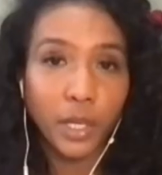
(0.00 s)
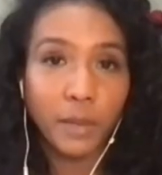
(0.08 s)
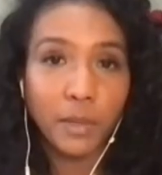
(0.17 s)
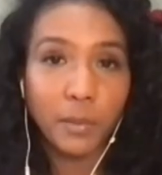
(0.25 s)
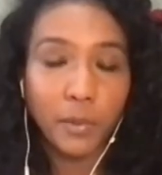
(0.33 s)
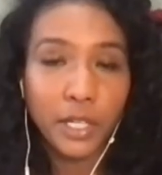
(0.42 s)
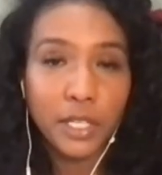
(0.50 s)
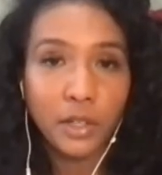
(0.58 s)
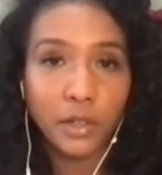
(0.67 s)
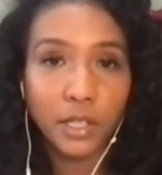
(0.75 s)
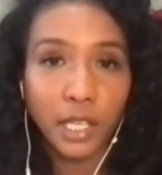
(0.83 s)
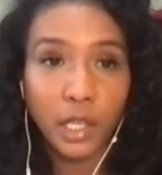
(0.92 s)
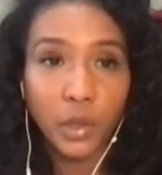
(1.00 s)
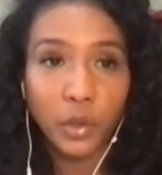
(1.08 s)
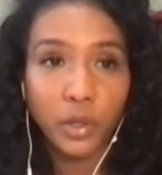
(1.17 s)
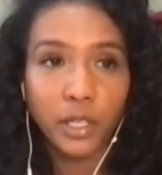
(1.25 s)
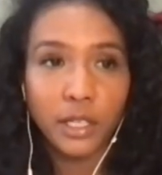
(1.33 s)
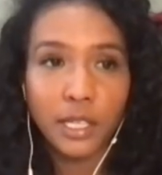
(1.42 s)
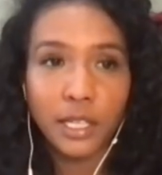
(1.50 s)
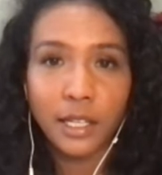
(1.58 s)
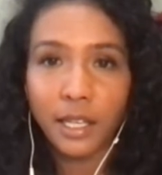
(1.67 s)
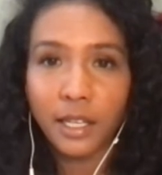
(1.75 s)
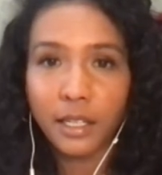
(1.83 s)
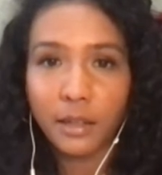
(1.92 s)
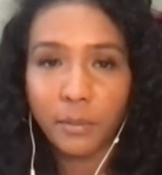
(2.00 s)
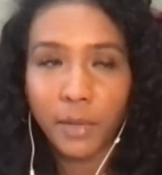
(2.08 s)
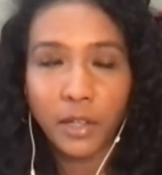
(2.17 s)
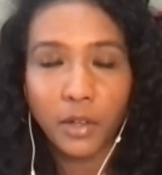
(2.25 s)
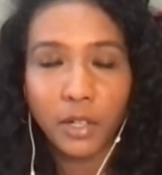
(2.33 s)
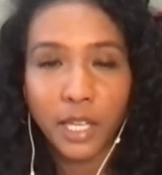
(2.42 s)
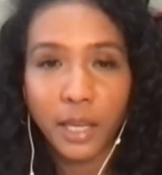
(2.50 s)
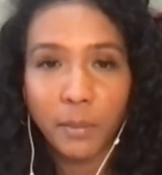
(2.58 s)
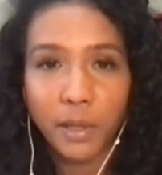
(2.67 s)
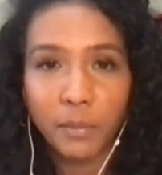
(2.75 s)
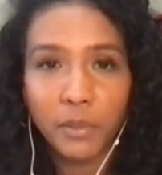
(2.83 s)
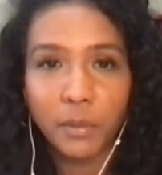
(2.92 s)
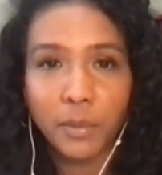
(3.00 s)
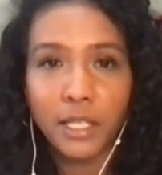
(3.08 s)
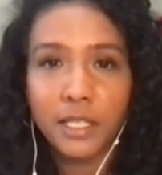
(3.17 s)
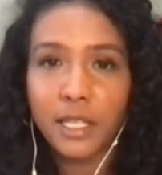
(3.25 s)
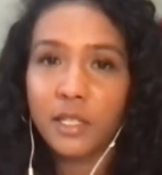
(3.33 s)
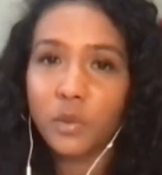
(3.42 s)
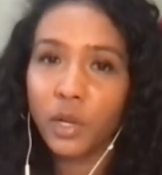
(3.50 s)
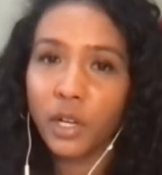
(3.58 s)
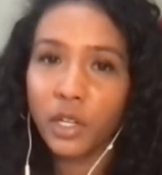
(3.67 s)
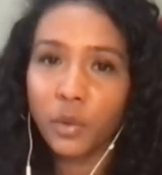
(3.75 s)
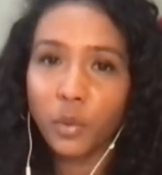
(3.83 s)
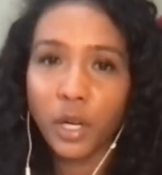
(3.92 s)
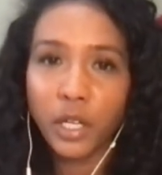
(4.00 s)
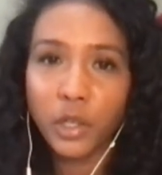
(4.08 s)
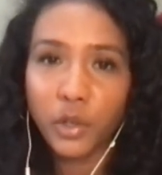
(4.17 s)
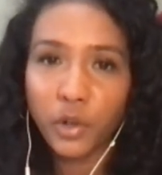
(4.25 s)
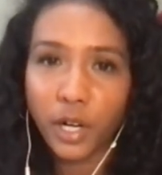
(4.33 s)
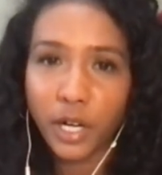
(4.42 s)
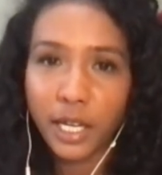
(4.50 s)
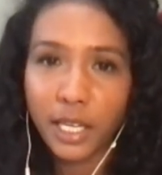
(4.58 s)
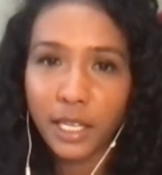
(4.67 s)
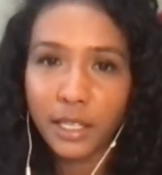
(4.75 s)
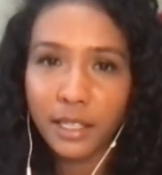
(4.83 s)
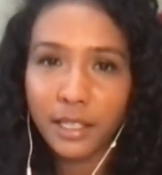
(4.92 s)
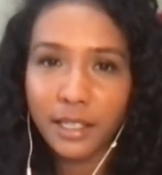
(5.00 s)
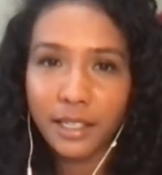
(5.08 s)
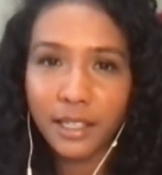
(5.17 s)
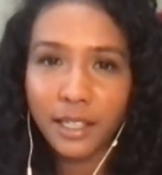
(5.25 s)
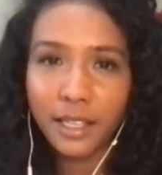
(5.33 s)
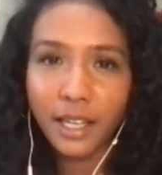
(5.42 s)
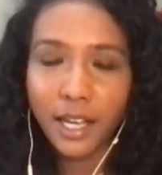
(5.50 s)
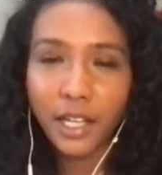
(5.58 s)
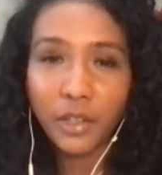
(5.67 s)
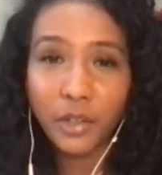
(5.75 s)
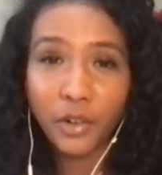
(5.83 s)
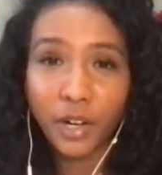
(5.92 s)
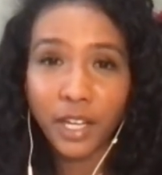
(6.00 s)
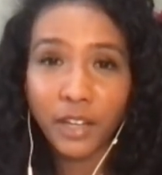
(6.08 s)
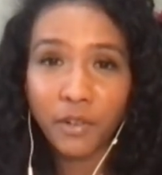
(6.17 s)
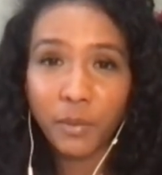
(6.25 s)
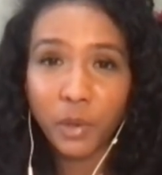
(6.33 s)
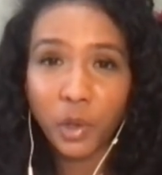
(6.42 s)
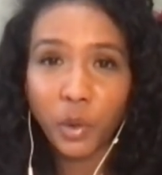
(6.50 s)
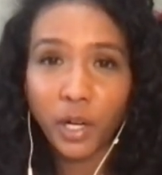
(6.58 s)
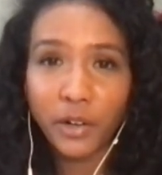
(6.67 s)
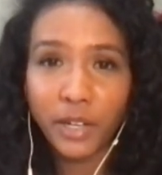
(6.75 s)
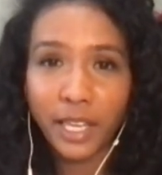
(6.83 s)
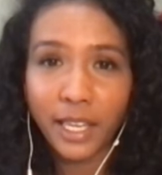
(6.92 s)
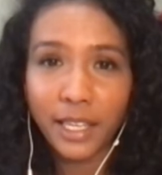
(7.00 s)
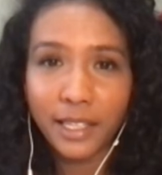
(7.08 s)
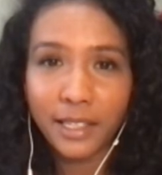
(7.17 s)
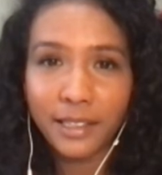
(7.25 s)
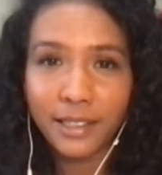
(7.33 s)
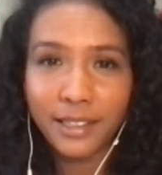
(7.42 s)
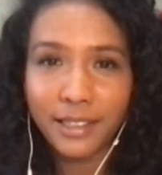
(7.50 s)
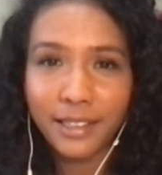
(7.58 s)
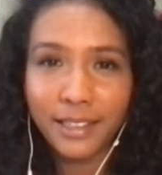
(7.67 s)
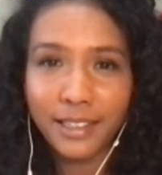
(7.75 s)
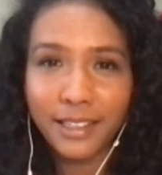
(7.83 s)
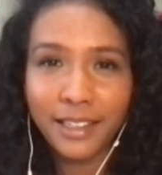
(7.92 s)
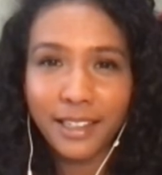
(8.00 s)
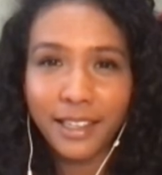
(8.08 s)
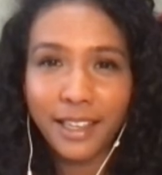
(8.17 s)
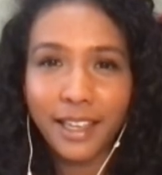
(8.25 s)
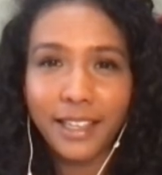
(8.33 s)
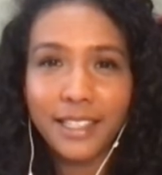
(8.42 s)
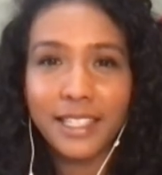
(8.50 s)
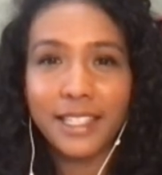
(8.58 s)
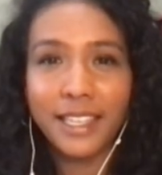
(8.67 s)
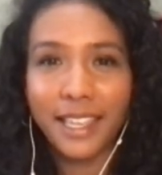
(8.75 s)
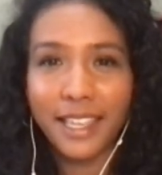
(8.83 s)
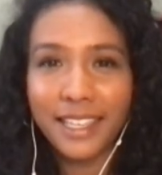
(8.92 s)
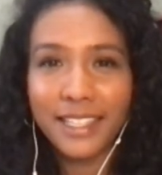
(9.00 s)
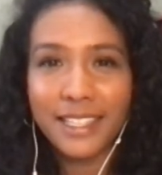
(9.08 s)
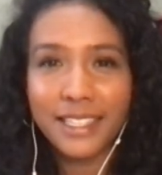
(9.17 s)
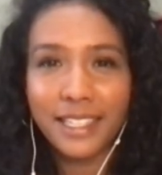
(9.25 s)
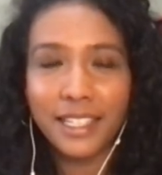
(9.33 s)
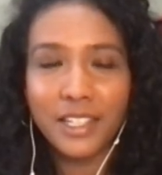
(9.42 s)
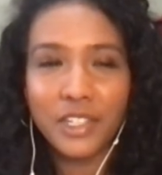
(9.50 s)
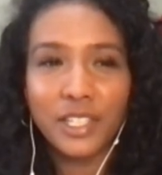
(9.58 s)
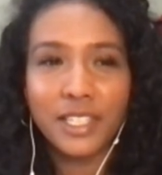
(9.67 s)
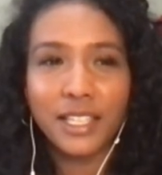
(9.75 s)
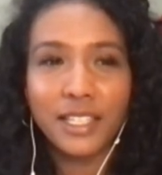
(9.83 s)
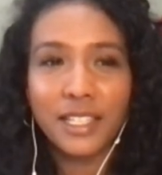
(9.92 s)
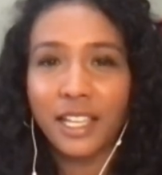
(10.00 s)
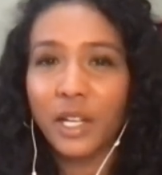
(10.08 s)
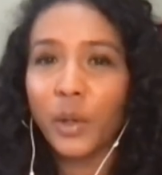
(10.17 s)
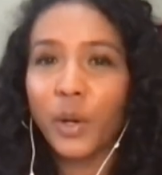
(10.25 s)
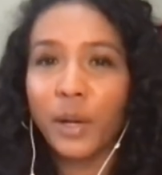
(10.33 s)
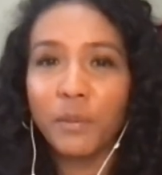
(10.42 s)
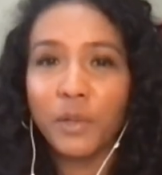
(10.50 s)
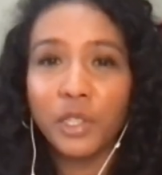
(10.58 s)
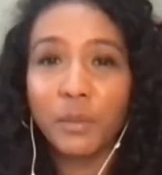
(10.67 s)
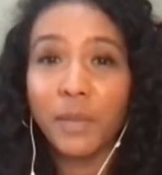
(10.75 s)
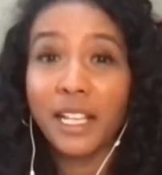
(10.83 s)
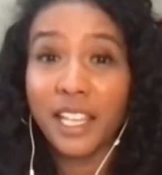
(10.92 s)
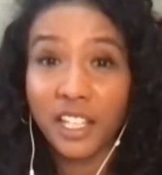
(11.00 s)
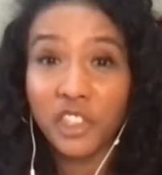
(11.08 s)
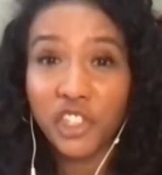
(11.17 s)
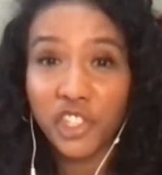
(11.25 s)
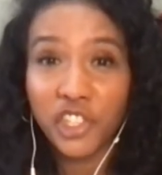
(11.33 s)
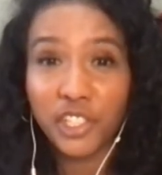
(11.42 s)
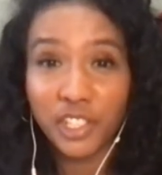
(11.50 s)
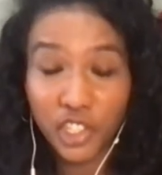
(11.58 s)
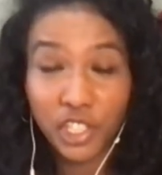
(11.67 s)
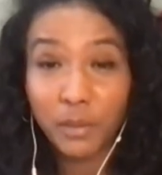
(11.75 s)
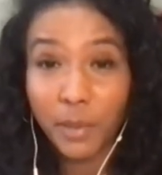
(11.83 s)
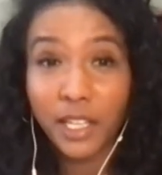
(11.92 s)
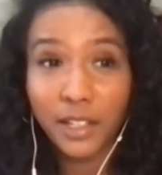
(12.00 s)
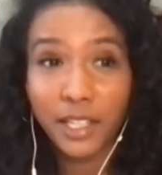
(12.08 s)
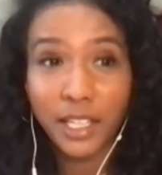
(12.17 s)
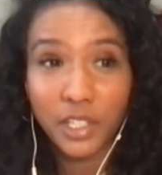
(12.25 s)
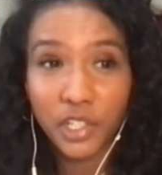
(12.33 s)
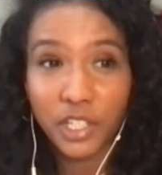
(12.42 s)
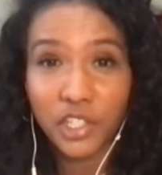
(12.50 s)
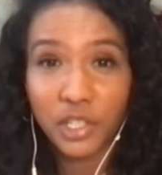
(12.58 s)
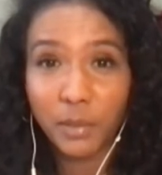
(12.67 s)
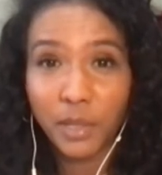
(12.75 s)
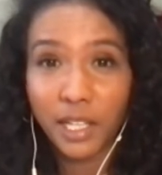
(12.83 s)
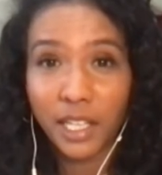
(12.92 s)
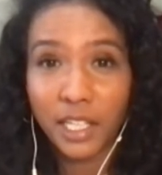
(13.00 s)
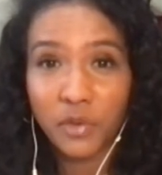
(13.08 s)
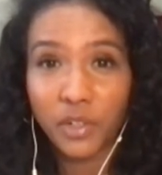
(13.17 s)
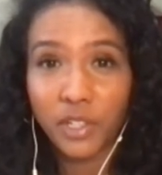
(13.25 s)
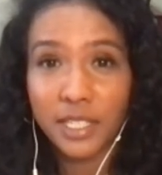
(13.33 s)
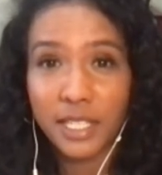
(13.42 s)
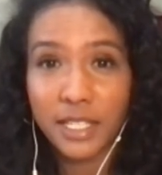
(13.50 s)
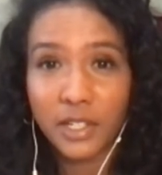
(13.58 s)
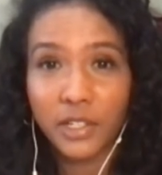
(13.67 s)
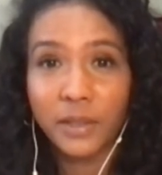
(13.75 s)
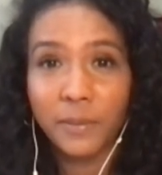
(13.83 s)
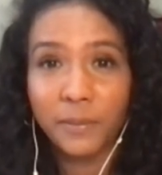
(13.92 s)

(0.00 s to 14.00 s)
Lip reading: depressed, or they're like, my daughter came up to me and says, why are you crying? Are you crying from nowhere again? Oh. I said, yes. And then she says like, oh, I'm going to make lunch. She'll make a lunch and she'll make lunch for her sister.